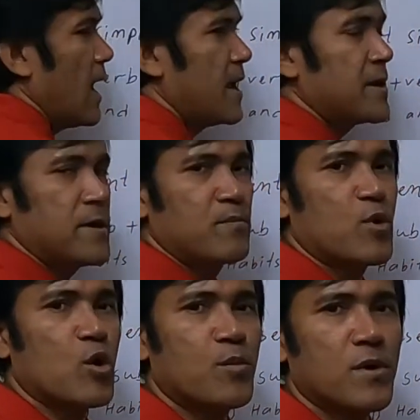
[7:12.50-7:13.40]
any
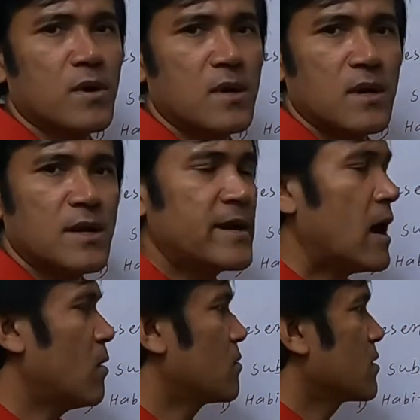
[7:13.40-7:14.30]
proper
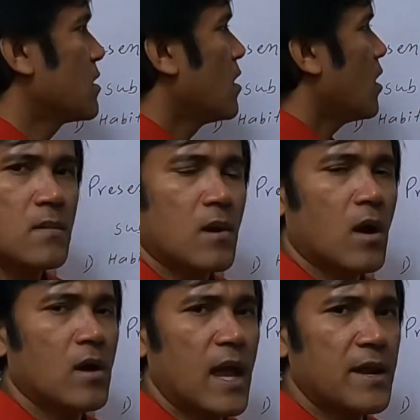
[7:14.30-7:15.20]
noun
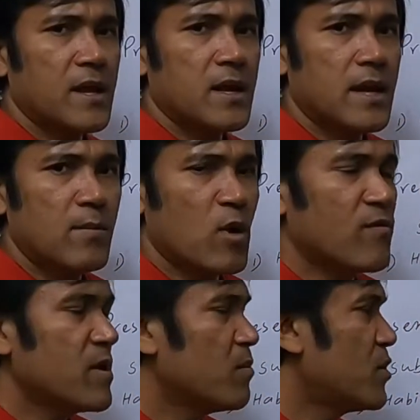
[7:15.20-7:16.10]
or any name
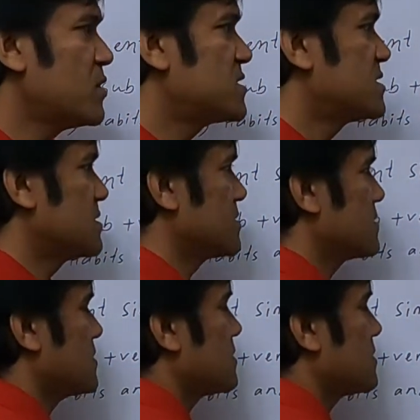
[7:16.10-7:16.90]
of a person